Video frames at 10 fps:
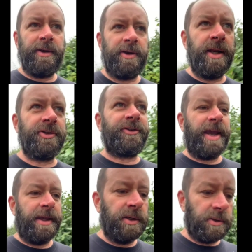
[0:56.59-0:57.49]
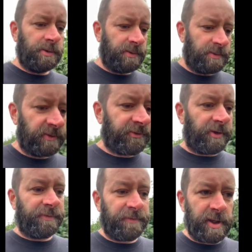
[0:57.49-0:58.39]
just get you sort of
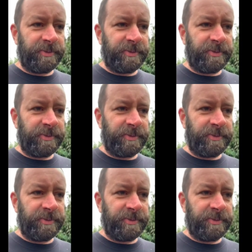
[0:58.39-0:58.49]
fully up to